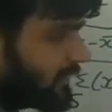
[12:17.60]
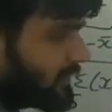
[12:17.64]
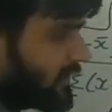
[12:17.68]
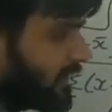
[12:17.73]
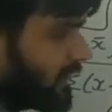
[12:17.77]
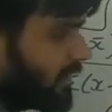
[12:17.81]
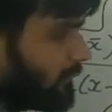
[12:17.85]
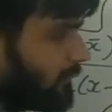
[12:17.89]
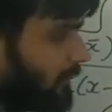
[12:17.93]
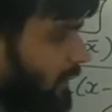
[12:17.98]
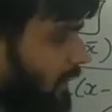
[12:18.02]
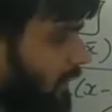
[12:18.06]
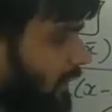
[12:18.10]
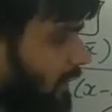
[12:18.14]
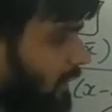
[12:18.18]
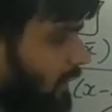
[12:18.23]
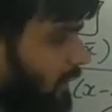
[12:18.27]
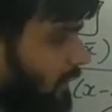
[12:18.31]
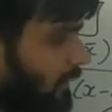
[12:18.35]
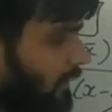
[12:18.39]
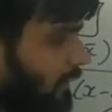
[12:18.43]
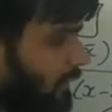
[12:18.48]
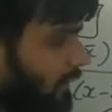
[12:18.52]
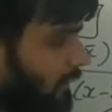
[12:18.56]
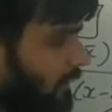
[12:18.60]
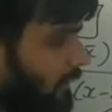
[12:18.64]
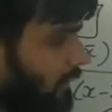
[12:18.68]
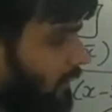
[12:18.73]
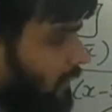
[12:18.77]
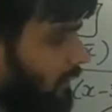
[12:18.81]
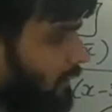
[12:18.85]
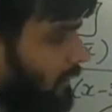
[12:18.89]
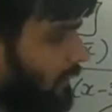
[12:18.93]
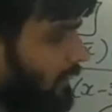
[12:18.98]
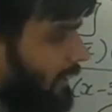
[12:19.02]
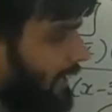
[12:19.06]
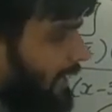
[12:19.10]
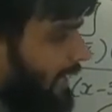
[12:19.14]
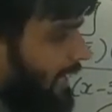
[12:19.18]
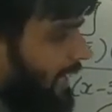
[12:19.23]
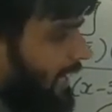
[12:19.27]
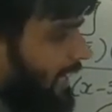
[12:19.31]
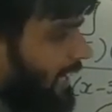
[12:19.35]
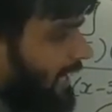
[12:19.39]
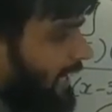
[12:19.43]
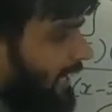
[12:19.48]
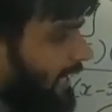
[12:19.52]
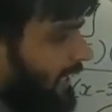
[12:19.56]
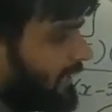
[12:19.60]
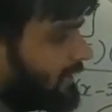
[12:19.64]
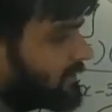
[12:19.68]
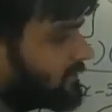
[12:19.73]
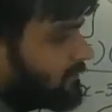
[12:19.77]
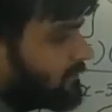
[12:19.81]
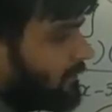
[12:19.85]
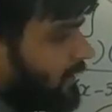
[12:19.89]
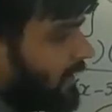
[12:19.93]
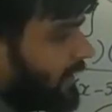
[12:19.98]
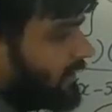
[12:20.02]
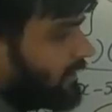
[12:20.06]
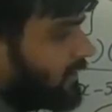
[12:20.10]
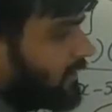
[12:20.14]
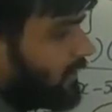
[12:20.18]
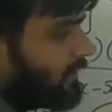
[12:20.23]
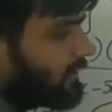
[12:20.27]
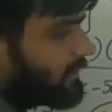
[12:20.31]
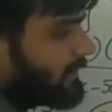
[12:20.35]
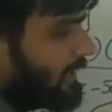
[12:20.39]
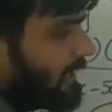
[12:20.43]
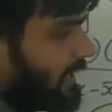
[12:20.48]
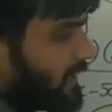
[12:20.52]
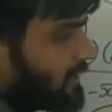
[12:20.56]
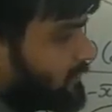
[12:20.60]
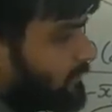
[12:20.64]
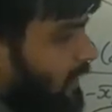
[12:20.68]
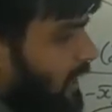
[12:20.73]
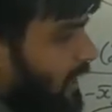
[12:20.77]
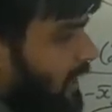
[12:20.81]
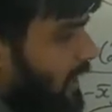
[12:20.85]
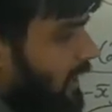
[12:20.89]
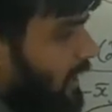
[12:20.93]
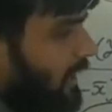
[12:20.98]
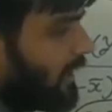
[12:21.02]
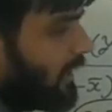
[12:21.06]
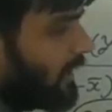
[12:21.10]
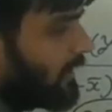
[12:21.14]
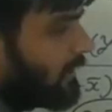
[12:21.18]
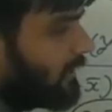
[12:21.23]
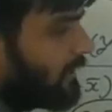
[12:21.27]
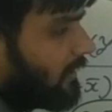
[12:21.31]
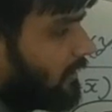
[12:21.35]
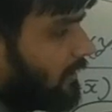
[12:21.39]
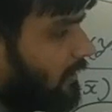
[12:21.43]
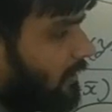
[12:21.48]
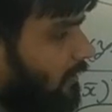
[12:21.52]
Sigma x minus x bar